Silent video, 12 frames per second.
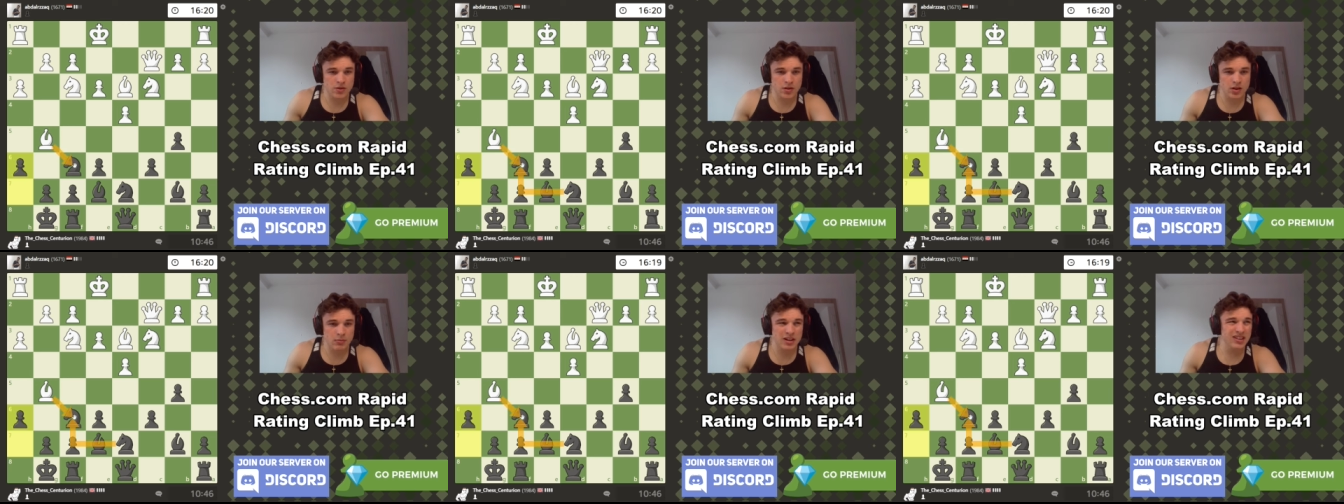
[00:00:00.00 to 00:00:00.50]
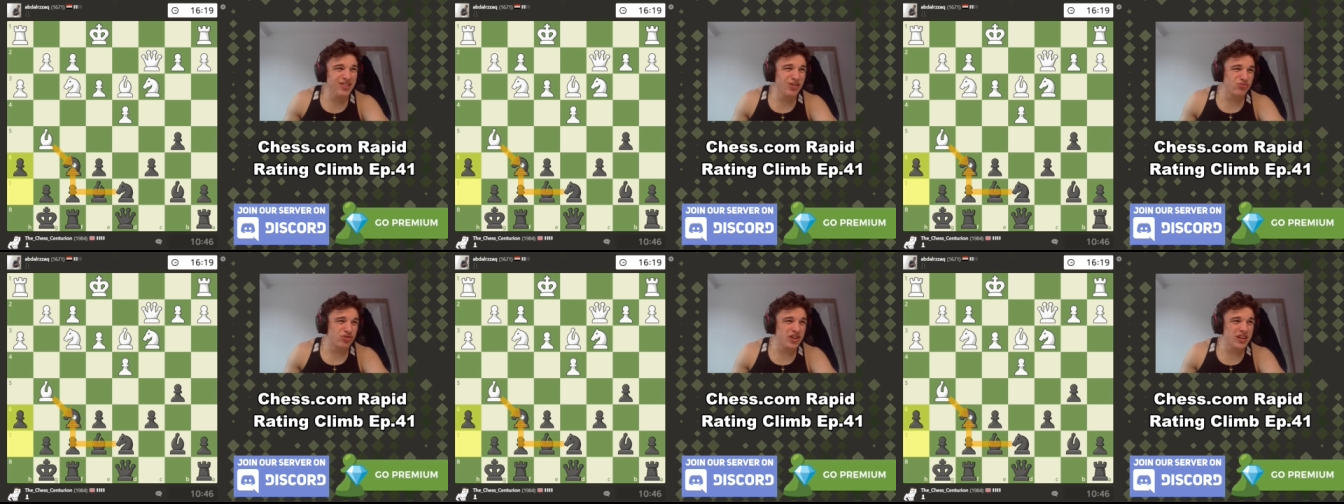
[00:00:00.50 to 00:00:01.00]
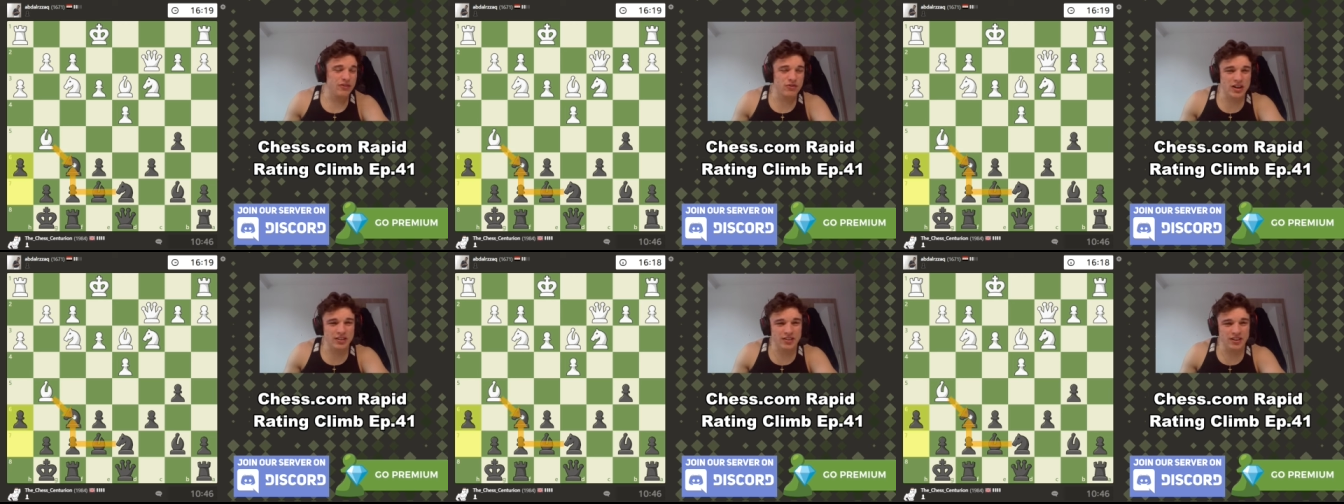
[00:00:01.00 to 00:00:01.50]
I mean, he's not really
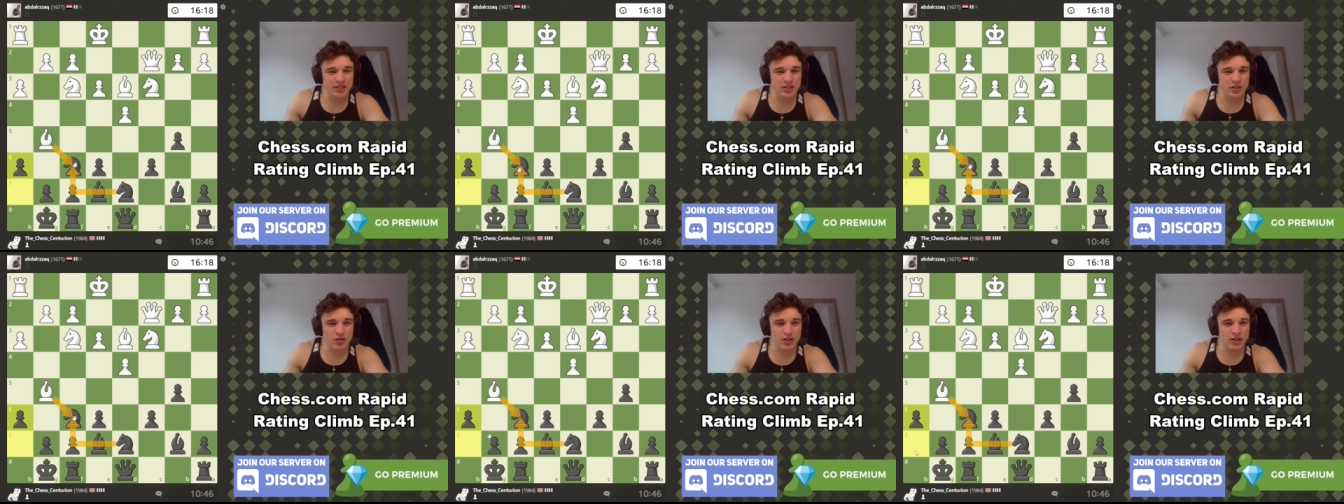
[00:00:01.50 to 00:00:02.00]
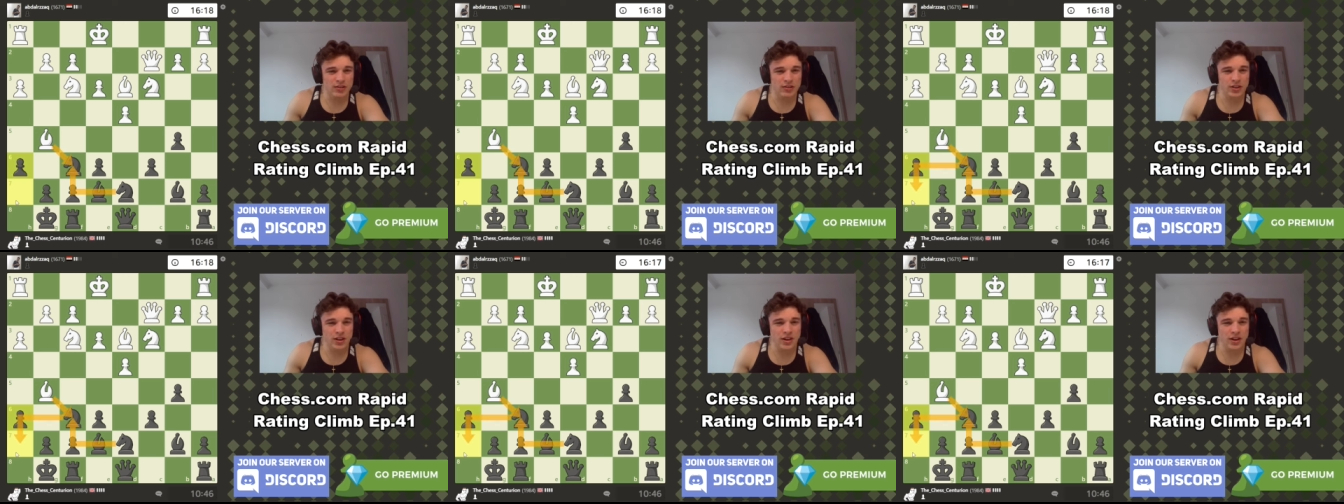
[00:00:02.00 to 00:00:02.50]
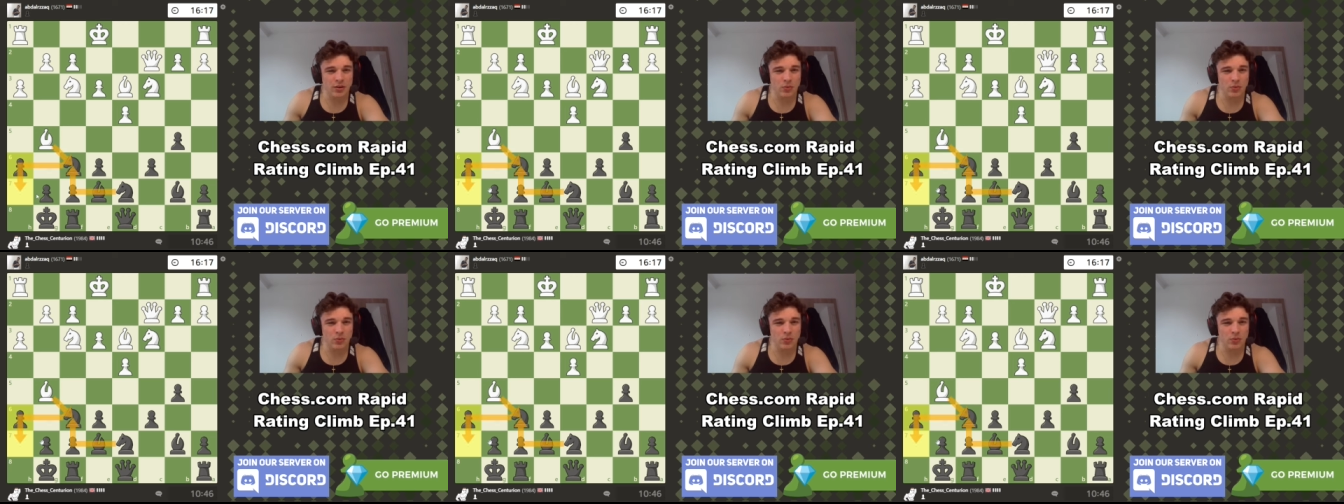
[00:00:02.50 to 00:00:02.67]
threatening to do this because our knight